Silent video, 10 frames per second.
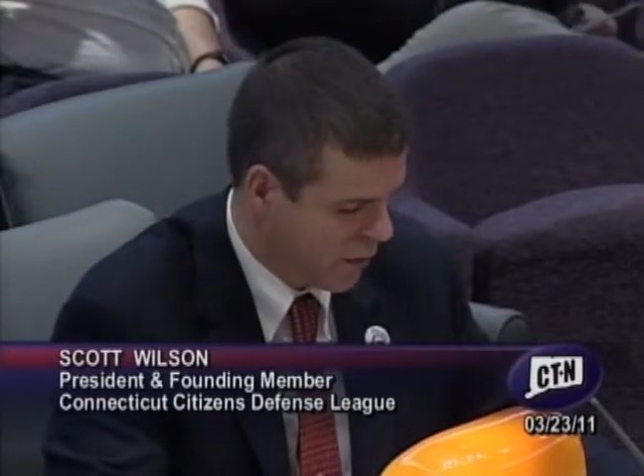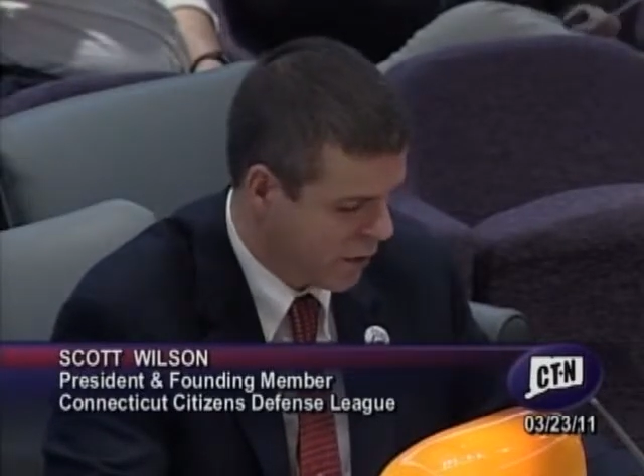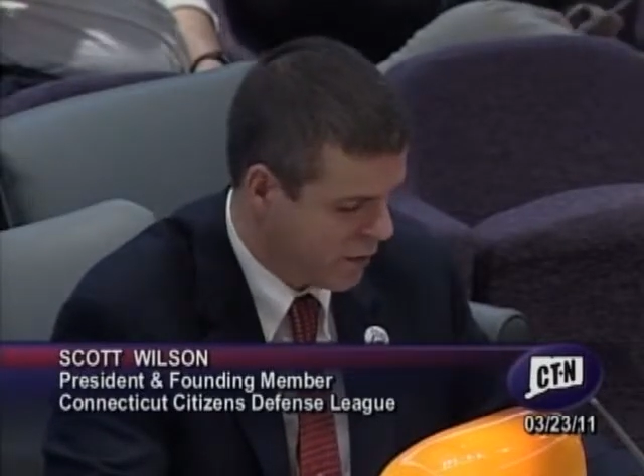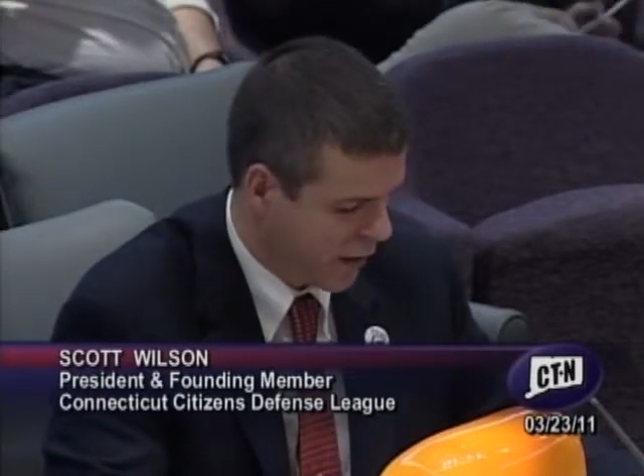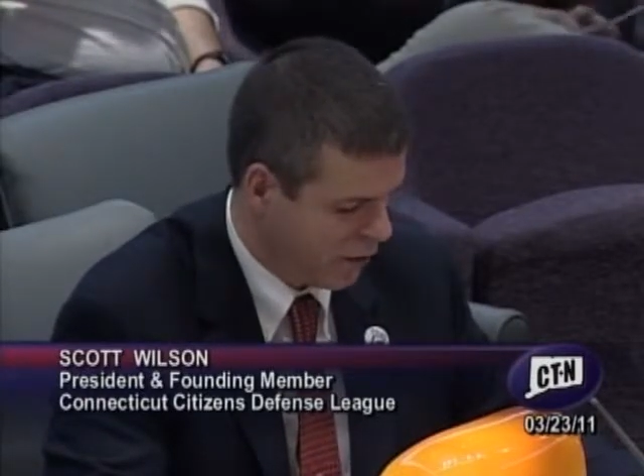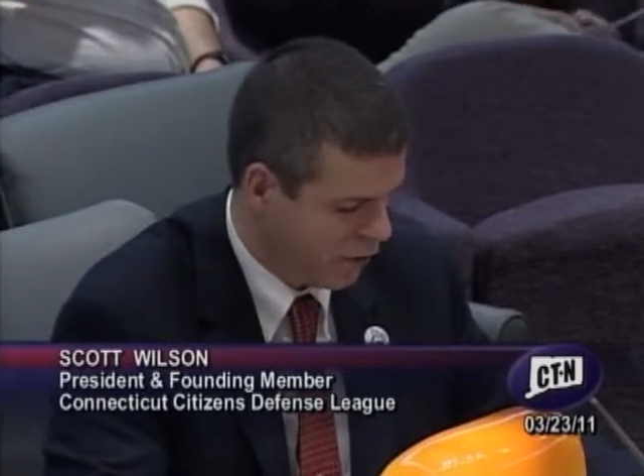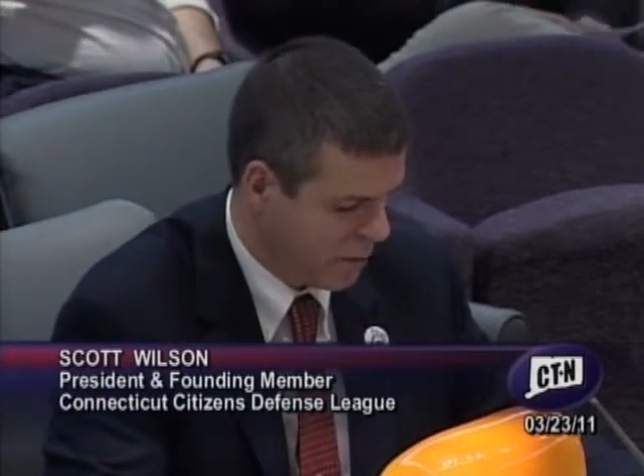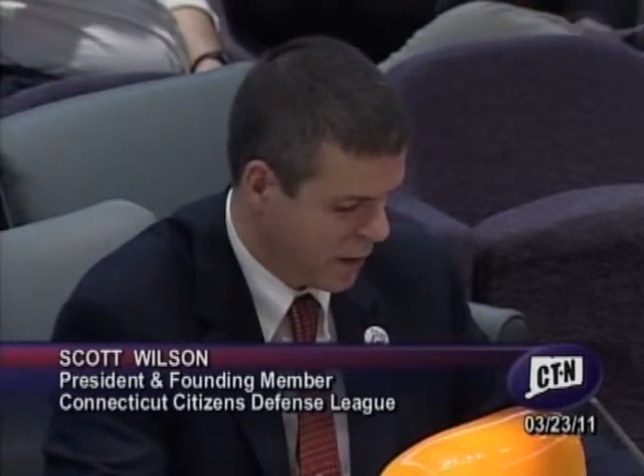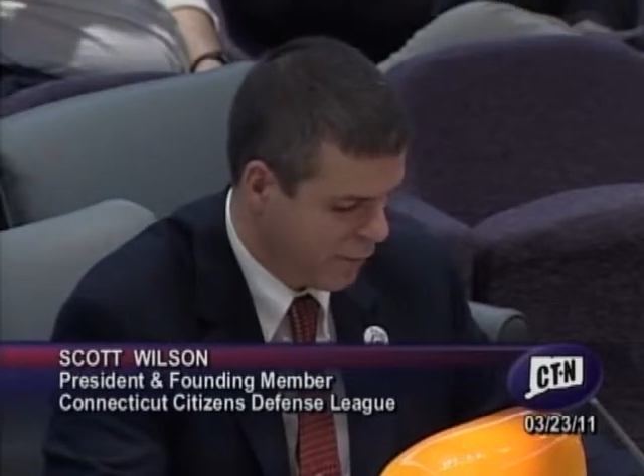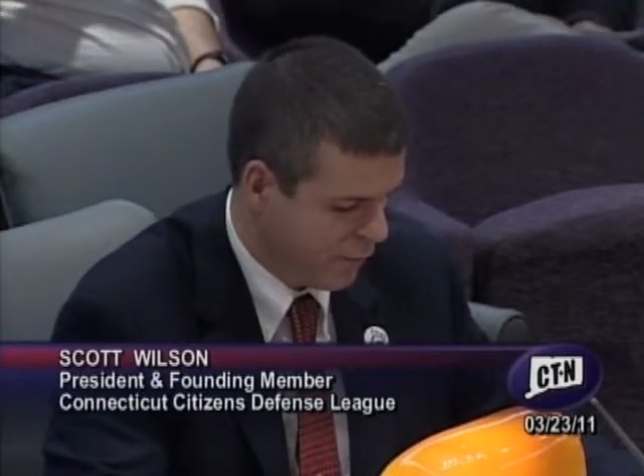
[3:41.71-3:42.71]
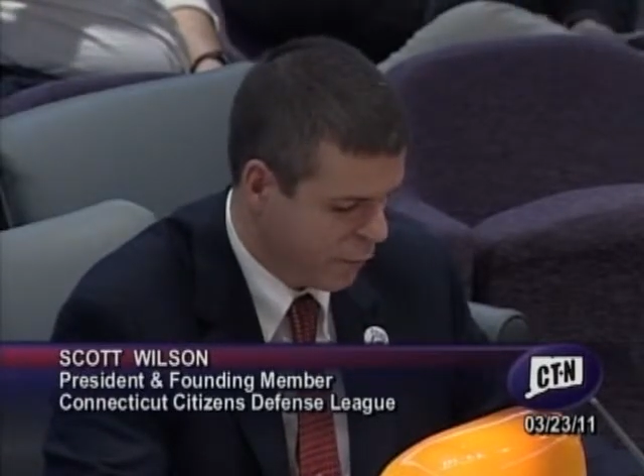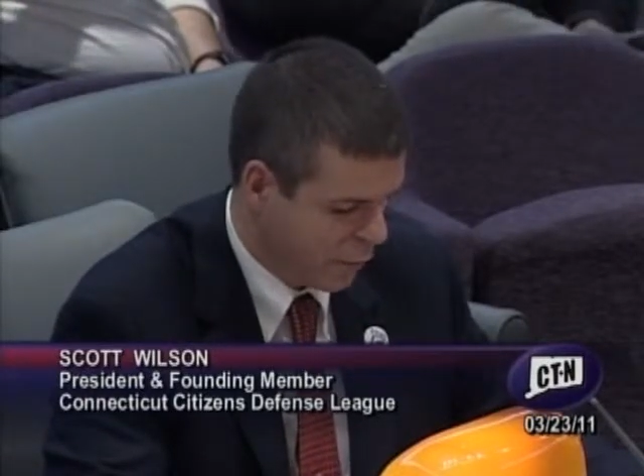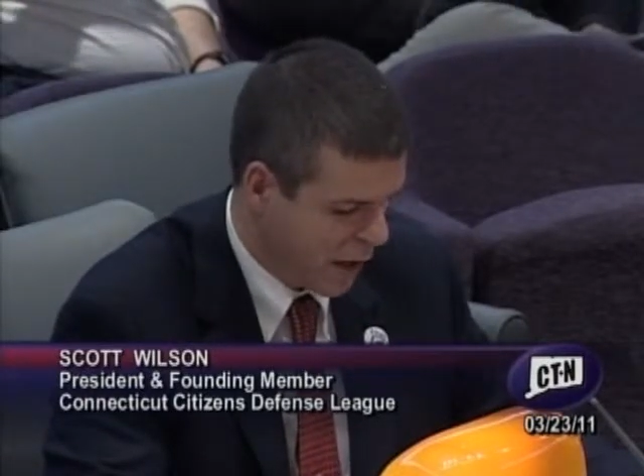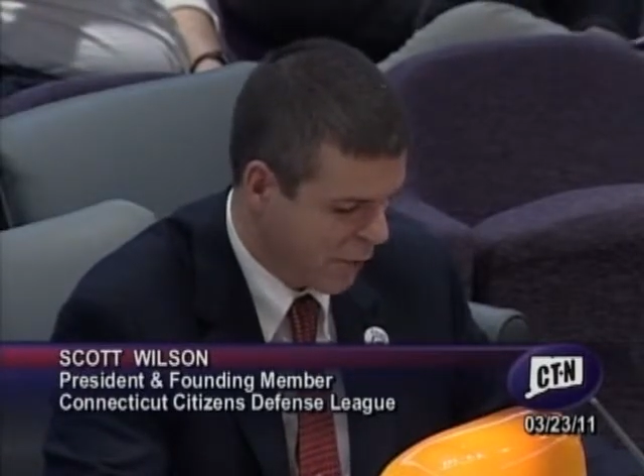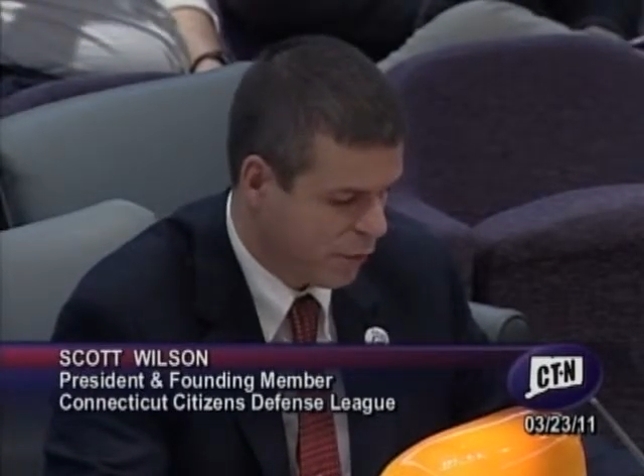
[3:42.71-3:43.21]
I thank this committee for
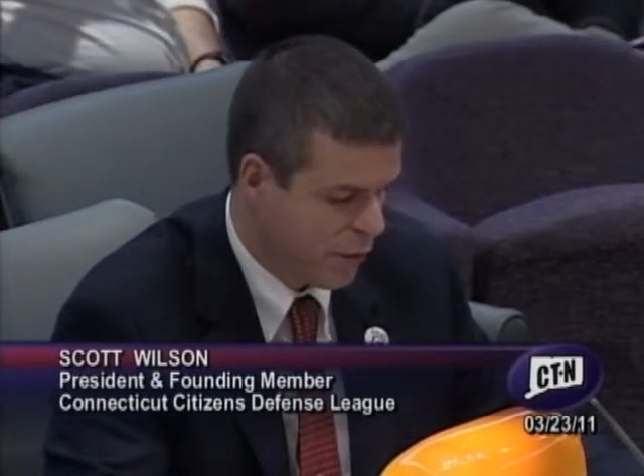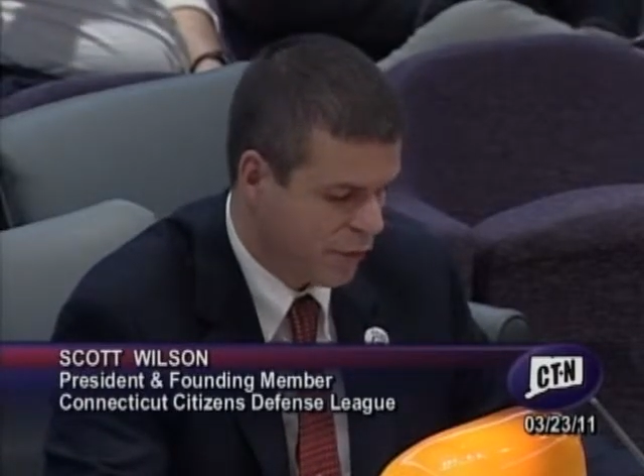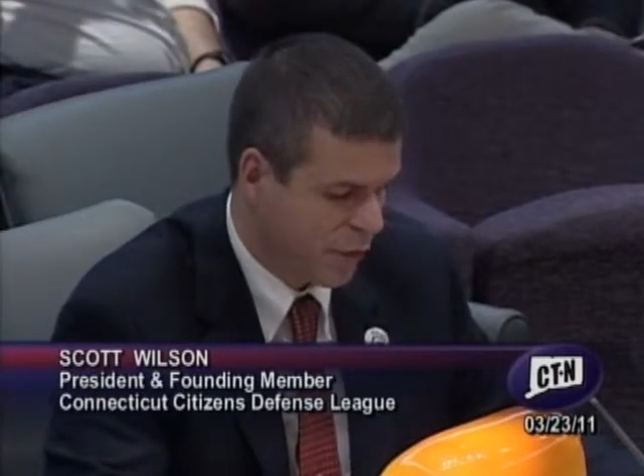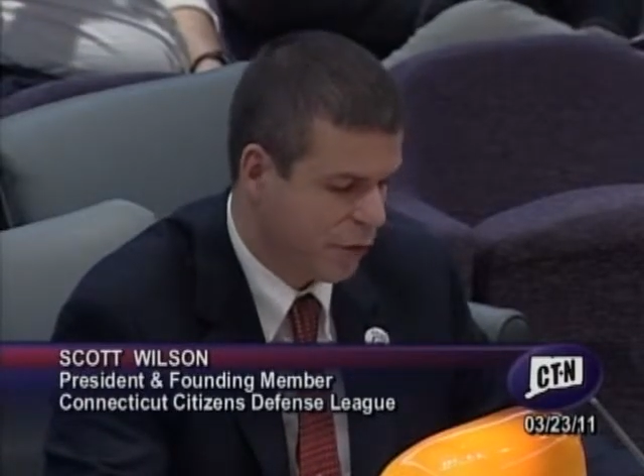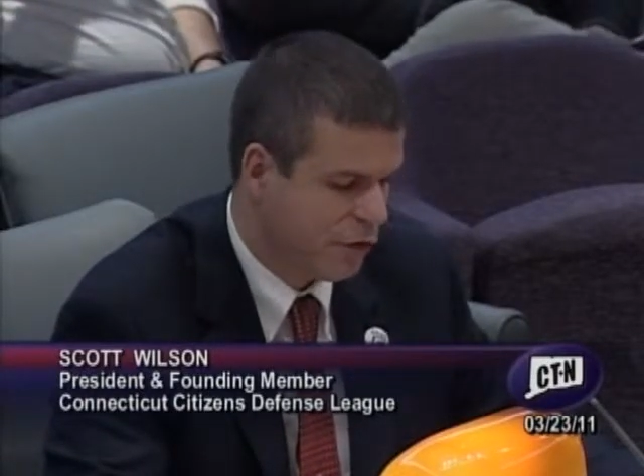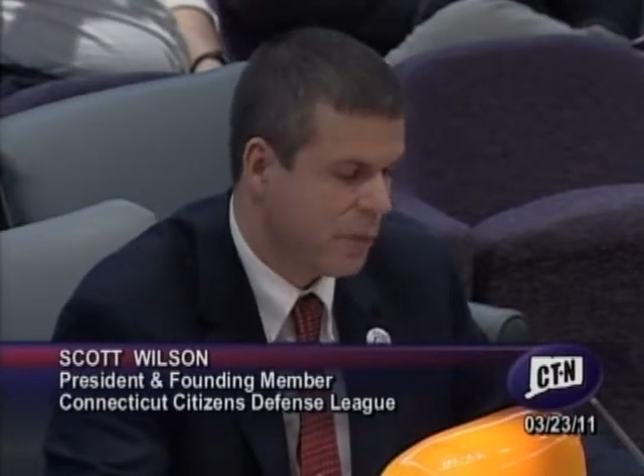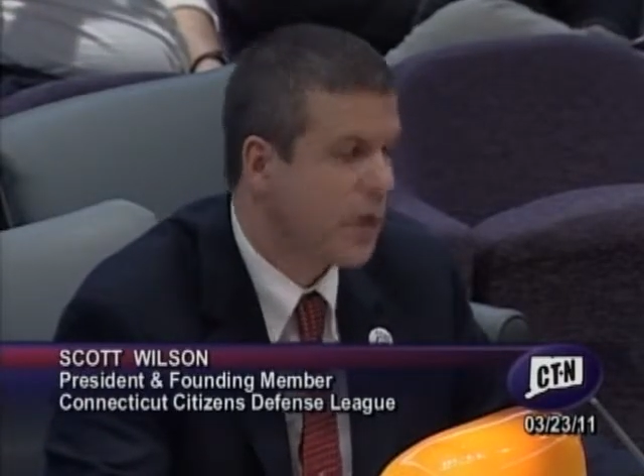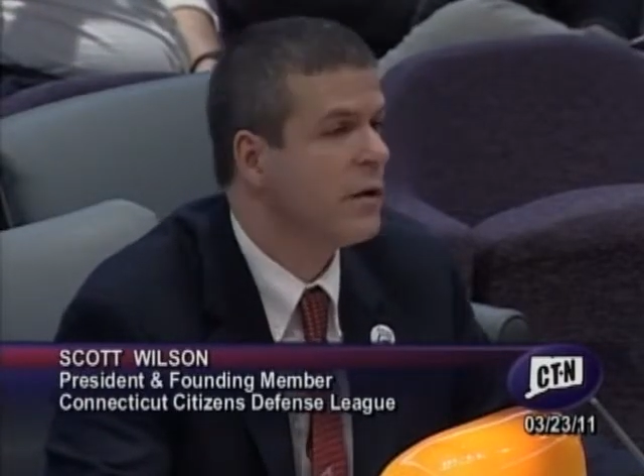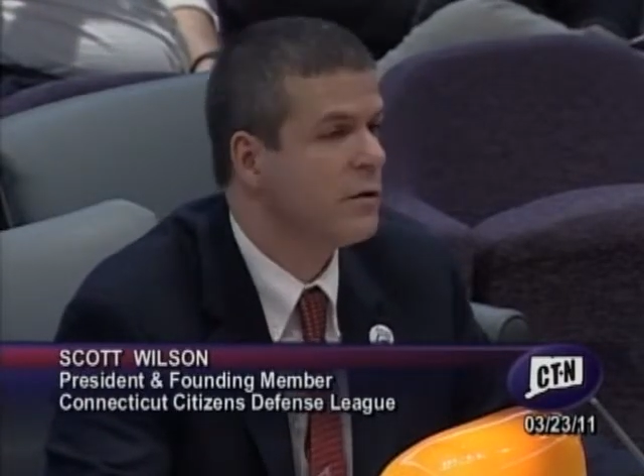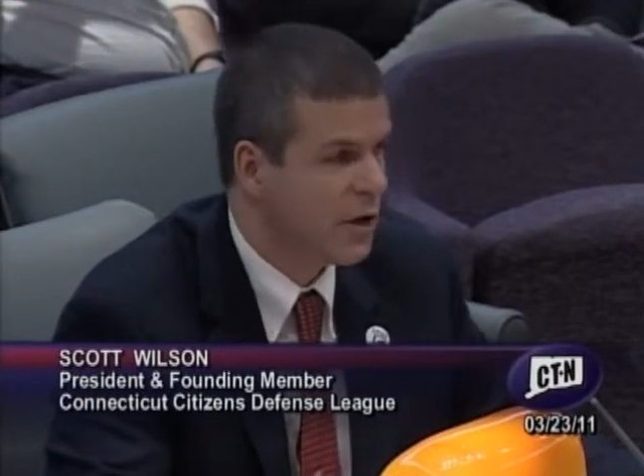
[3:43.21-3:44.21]
careful consideration of my